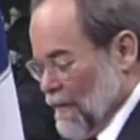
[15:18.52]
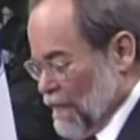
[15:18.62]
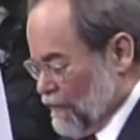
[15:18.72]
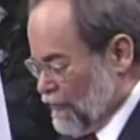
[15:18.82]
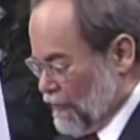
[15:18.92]

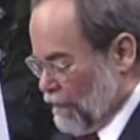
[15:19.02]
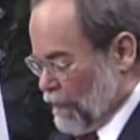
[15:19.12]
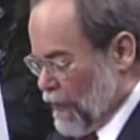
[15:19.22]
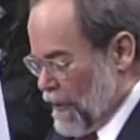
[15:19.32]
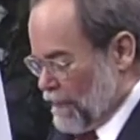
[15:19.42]
The city of
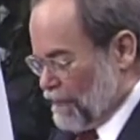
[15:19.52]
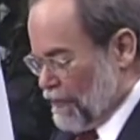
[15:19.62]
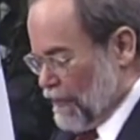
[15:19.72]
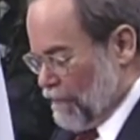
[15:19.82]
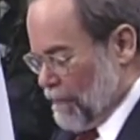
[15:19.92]
God and the
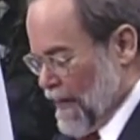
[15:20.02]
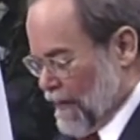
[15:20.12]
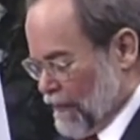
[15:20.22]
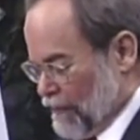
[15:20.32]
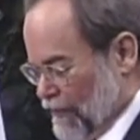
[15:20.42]
city of
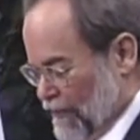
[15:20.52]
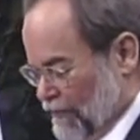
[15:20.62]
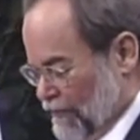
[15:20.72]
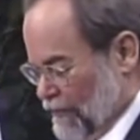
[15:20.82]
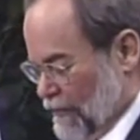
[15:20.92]
man
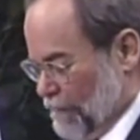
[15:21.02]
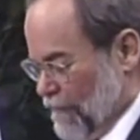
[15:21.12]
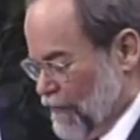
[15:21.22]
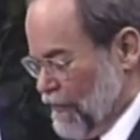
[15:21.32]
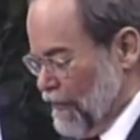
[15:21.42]
exist.
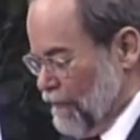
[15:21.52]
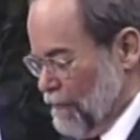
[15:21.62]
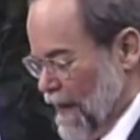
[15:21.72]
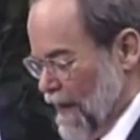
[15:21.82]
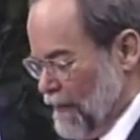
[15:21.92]
The city of
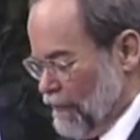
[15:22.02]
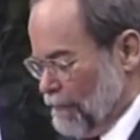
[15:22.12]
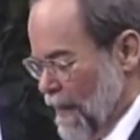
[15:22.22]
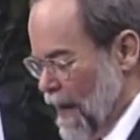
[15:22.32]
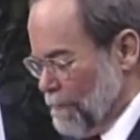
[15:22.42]
man is
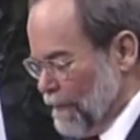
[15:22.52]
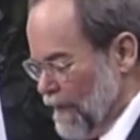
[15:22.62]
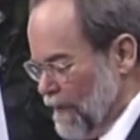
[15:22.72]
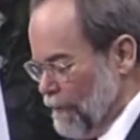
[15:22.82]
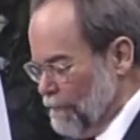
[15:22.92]

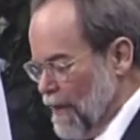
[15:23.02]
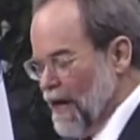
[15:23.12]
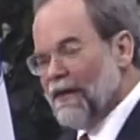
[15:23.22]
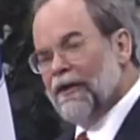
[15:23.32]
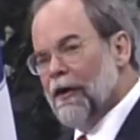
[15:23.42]
populated
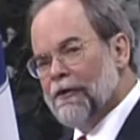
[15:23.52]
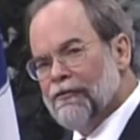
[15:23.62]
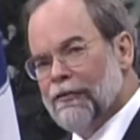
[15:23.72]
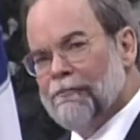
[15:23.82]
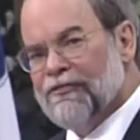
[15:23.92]
by, in our
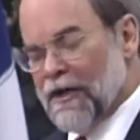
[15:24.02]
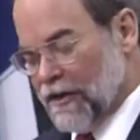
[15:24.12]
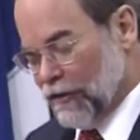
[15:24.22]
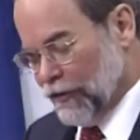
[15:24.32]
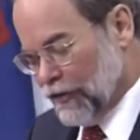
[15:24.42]
terms,
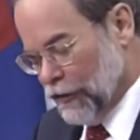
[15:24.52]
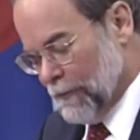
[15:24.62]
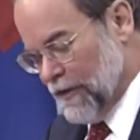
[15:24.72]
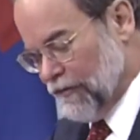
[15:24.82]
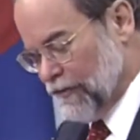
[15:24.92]
secular
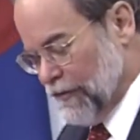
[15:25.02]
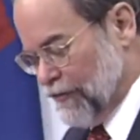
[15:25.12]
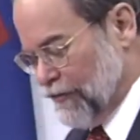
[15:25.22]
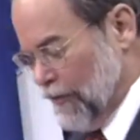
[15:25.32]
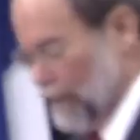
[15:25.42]
humanists, and the
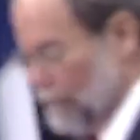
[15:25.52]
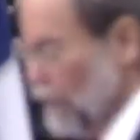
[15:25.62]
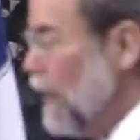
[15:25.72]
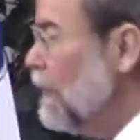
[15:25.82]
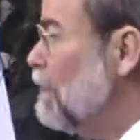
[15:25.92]
city of
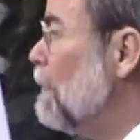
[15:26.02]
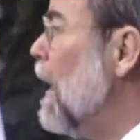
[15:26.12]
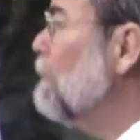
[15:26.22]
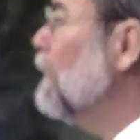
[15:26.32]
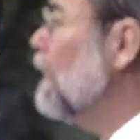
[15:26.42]
God is
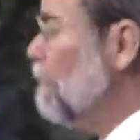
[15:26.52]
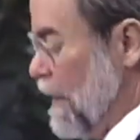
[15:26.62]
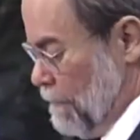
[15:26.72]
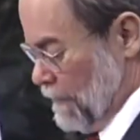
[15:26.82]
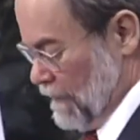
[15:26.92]
populated
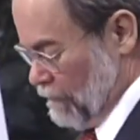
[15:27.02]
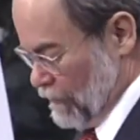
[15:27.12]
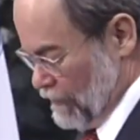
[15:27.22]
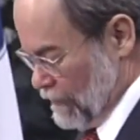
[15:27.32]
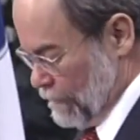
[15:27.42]
by
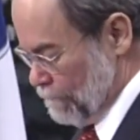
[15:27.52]
believers.